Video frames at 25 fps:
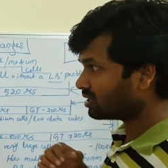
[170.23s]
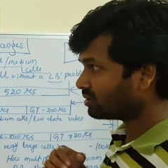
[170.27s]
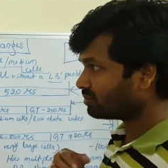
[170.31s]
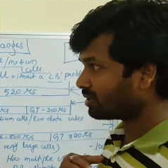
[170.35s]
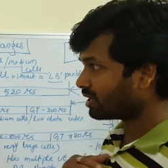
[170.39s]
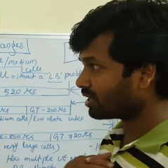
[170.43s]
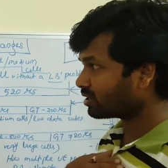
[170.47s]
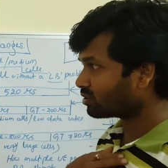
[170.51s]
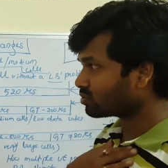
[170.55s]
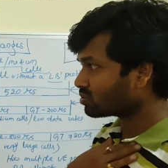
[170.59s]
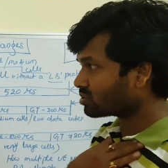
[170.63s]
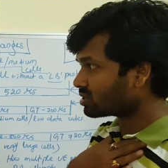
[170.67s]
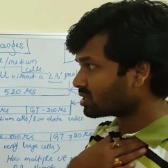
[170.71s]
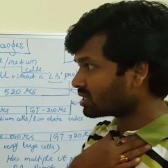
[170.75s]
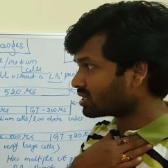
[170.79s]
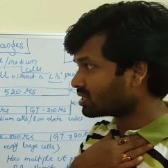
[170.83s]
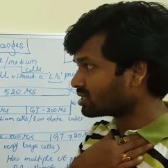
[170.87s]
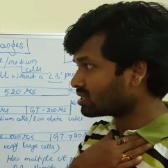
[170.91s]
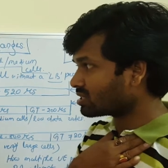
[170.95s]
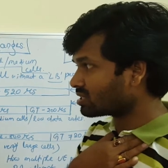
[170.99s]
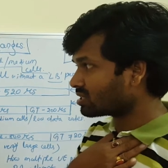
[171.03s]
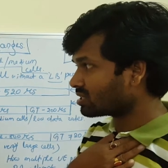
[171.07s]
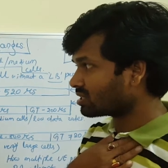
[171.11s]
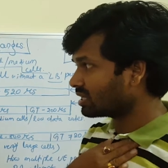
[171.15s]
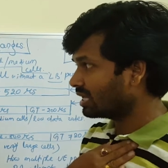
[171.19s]

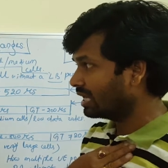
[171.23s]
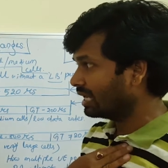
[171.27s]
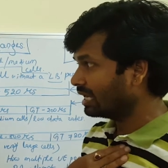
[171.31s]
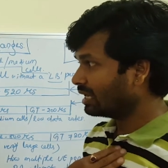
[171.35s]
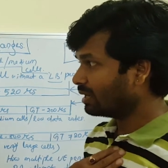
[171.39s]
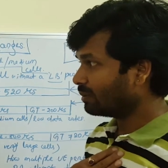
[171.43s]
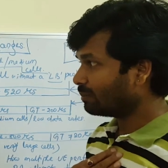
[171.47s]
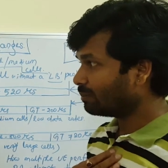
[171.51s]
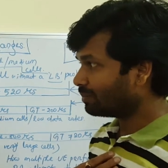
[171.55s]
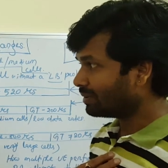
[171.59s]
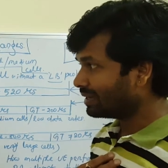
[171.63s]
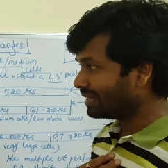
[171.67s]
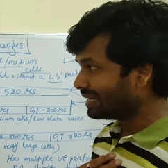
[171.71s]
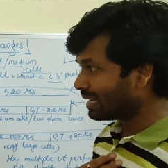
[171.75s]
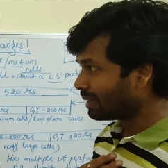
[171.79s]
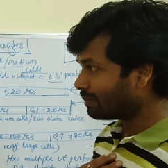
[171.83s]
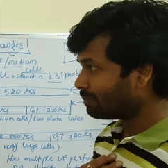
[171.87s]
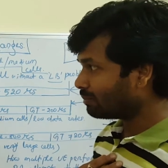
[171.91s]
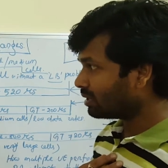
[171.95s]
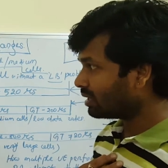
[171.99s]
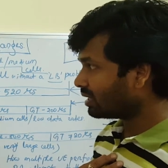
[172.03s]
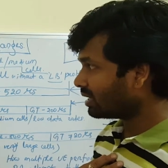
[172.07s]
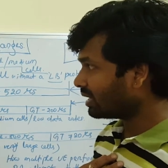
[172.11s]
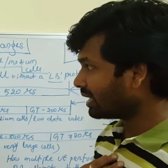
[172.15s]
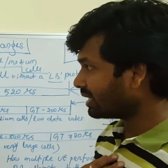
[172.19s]
microseconds.
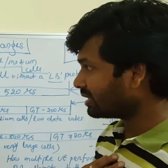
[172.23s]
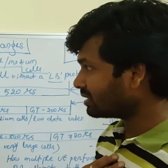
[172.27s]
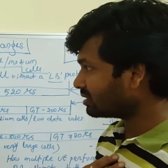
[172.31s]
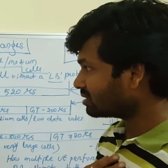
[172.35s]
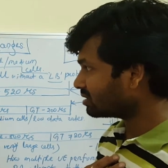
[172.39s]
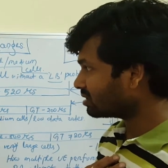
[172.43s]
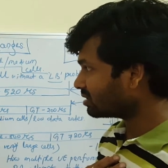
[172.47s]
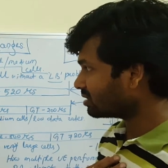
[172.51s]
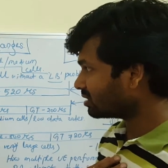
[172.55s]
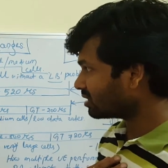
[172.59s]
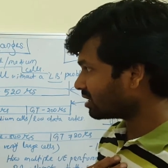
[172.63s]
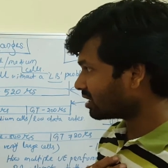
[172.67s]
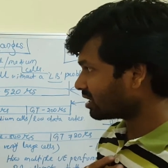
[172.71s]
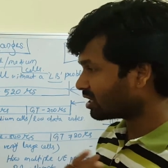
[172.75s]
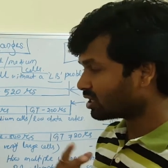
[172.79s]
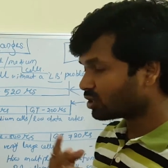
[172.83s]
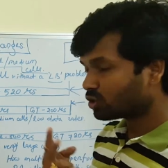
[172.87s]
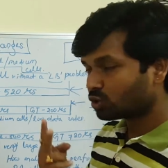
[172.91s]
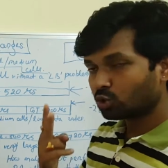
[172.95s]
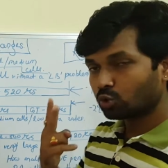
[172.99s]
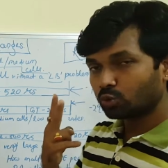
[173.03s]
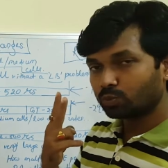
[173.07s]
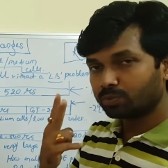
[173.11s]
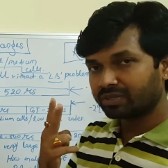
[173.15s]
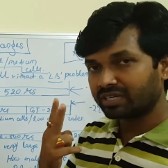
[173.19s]
Preamble length, there
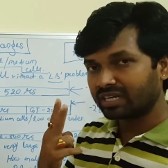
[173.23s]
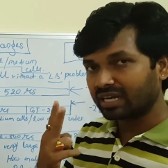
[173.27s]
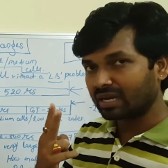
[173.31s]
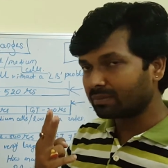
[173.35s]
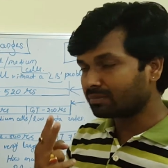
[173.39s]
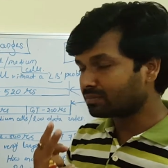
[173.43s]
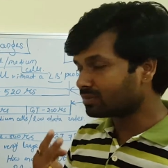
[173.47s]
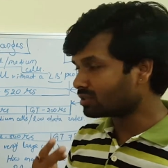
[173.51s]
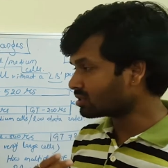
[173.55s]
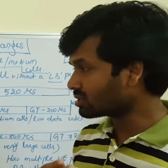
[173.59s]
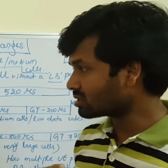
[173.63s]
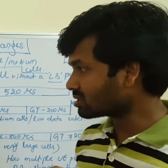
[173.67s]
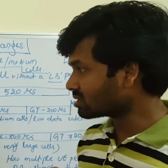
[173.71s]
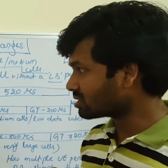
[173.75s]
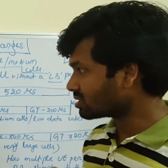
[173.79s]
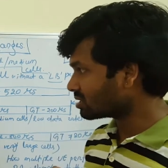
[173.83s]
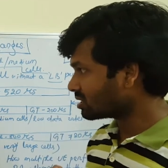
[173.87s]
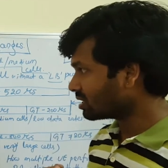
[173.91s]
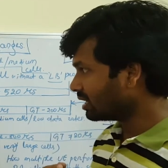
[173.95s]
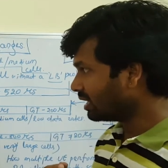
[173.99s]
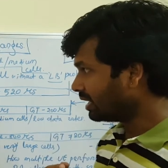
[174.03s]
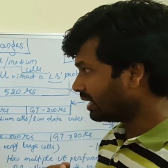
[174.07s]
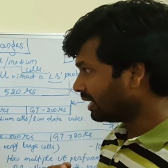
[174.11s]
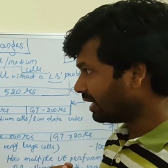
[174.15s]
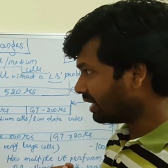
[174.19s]
are two
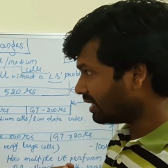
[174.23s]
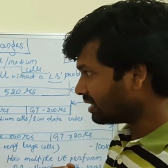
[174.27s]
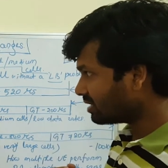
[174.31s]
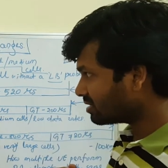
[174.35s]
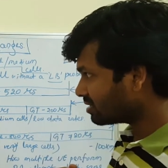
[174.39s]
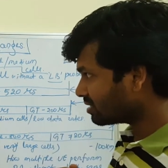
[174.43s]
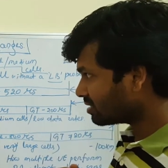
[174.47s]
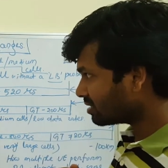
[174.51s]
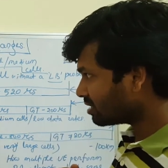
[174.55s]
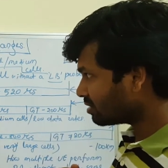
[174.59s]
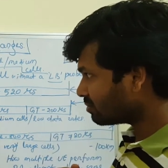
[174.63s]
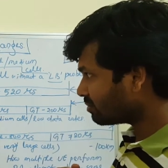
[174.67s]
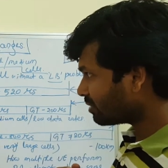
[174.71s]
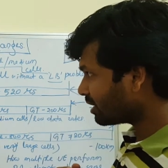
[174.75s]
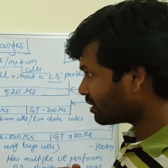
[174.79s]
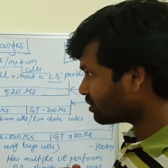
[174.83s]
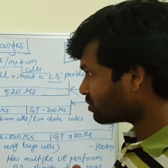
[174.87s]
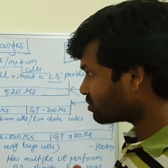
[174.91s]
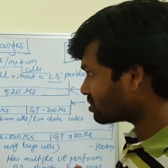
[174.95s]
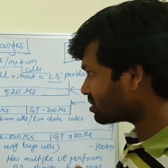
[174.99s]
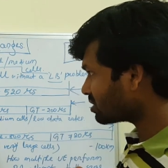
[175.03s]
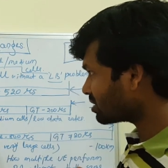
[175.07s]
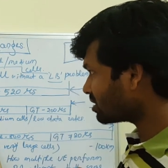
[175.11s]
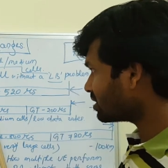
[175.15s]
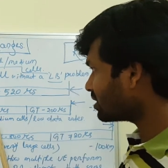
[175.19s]
preambles, 800
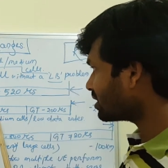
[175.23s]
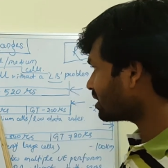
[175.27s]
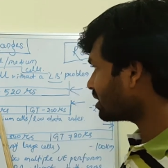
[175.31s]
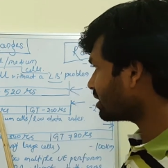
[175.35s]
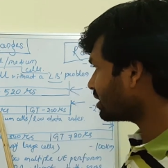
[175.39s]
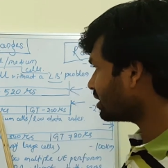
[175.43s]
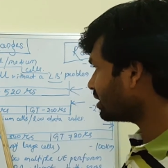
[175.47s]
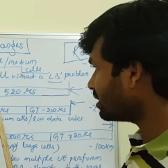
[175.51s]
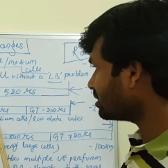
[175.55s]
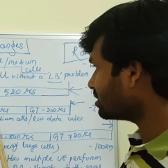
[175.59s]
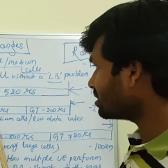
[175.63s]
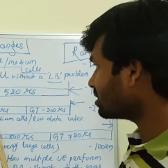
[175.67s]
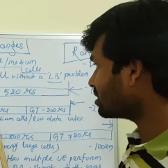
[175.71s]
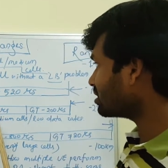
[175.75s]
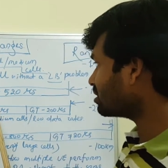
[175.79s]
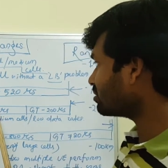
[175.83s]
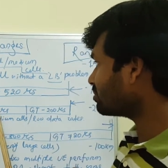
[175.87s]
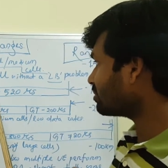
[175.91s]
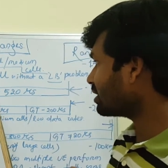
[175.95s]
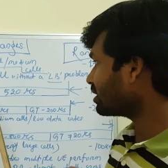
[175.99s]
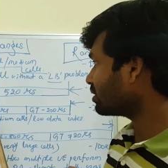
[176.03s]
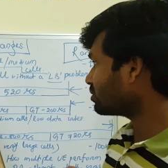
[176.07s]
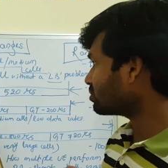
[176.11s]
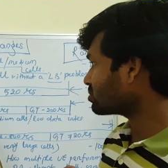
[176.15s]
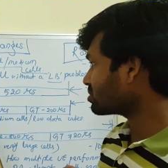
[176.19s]
microsecond and
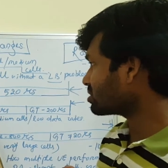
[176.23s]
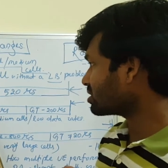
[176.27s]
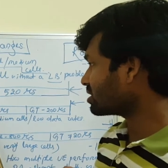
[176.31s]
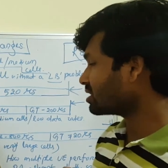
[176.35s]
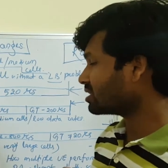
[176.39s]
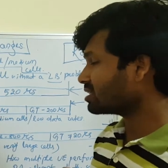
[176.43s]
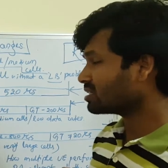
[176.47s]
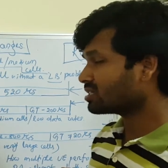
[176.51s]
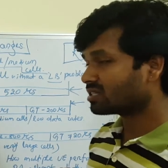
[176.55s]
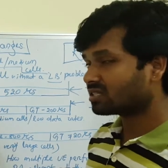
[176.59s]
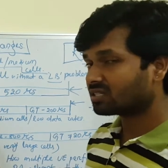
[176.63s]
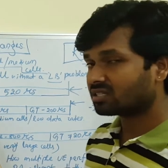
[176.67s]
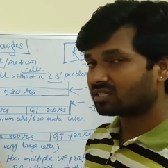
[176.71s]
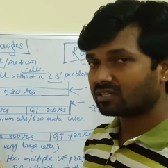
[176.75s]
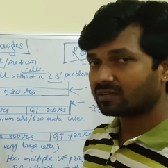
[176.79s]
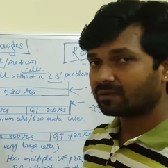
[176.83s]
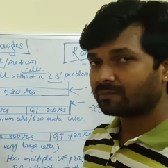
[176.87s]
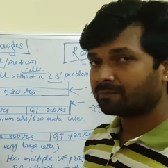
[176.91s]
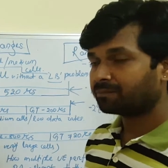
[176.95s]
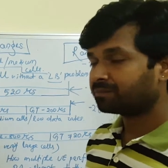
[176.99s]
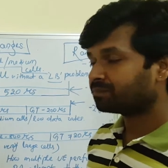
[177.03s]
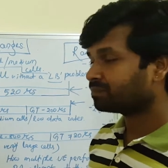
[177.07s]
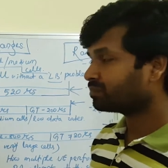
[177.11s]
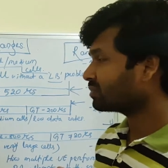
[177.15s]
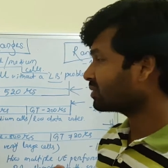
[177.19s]
800 microseconds.
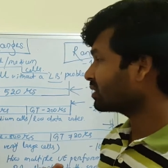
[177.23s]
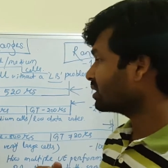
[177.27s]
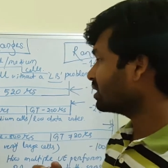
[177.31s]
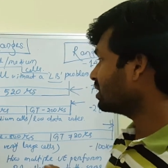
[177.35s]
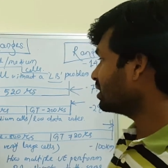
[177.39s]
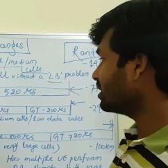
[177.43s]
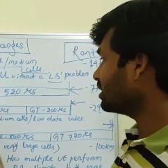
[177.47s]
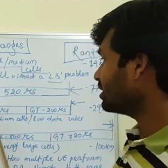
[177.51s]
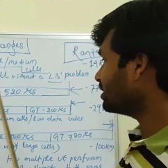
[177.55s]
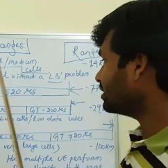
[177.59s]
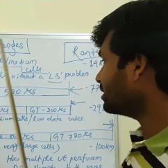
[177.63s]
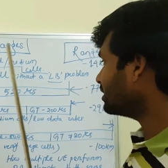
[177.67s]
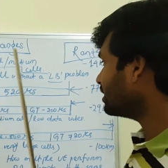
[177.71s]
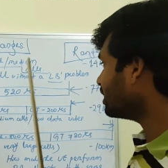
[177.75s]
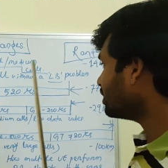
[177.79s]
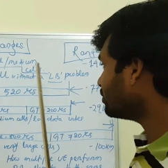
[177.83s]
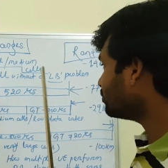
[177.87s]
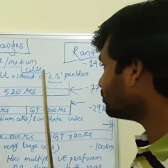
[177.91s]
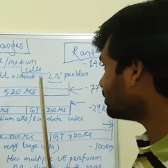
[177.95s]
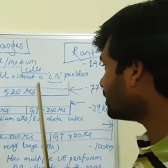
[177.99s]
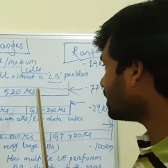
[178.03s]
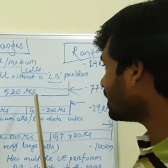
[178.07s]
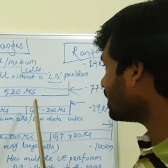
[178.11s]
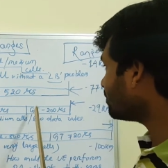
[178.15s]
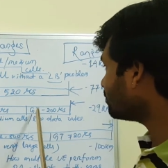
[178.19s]

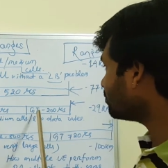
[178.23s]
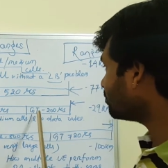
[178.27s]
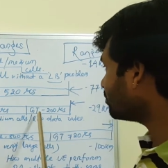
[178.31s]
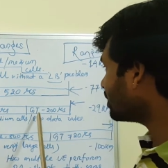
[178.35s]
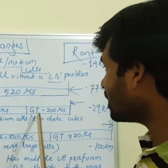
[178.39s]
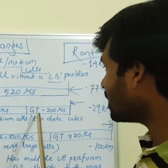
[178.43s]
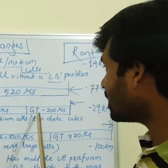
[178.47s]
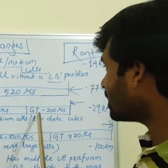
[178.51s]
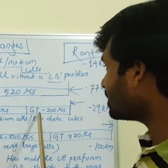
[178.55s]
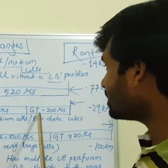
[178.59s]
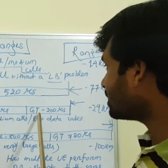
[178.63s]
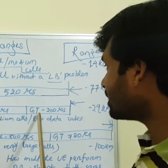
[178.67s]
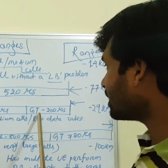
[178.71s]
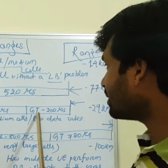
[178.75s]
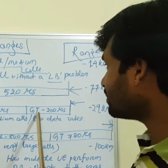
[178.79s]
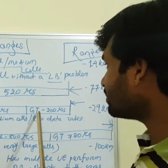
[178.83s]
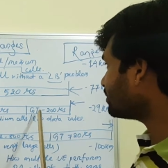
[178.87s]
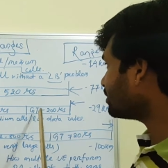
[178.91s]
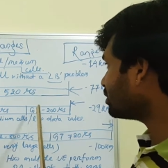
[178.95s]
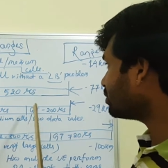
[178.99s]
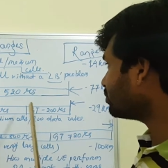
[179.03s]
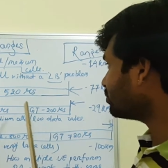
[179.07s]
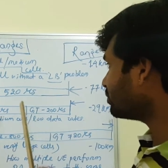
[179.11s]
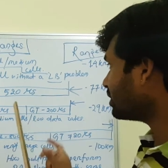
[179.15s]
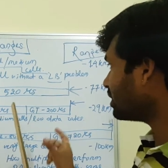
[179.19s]
Then we have guard
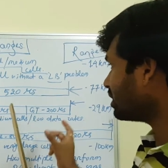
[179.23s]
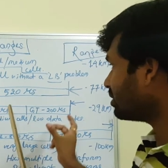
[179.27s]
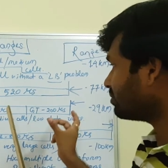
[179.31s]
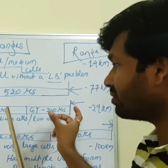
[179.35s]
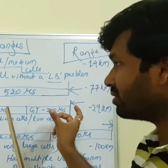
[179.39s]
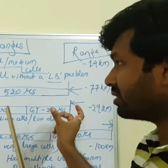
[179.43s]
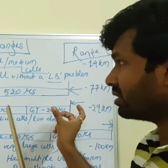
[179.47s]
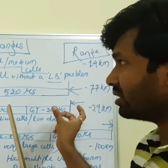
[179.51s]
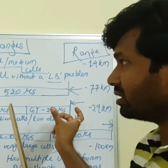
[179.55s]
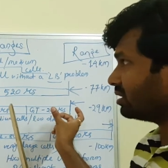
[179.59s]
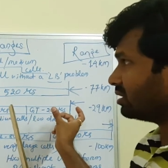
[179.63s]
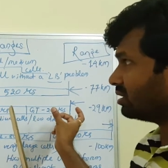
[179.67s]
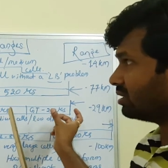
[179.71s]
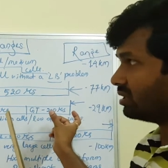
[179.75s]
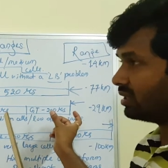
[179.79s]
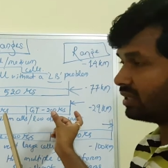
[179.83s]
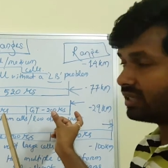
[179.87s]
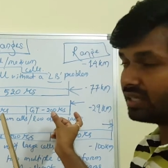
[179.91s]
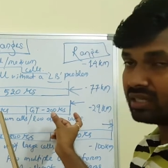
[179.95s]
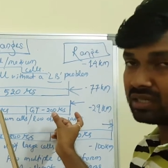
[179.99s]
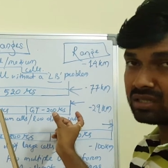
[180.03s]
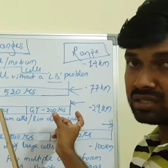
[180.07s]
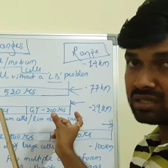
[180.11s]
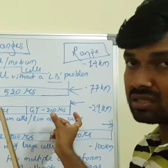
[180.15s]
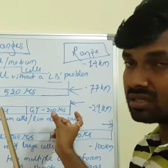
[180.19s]
timer, we have
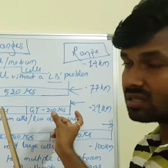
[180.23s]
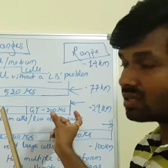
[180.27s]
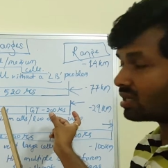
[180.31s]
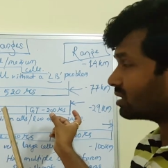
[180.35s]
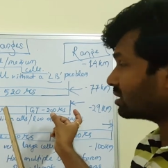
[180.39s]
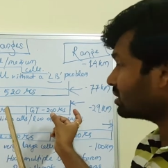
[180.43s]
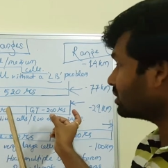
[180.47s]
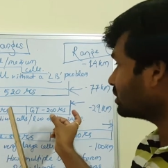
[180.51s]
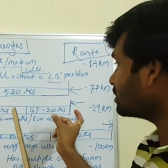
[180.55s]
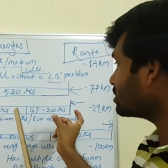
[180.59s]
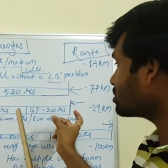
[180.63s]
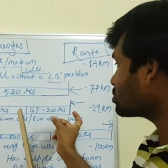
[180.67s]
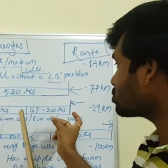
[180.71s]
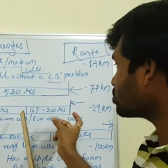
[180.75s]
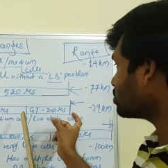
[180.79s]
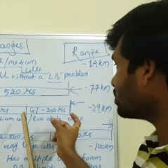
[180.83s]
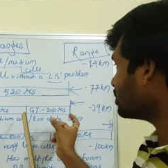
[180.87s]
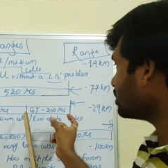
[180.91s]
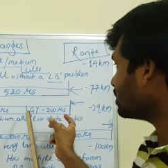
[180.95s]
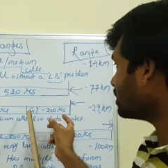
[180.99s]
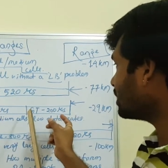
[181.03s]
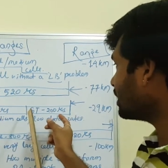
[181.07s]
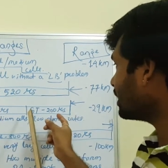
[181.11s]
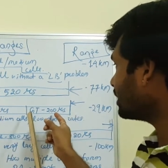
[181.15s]
again shortened this one,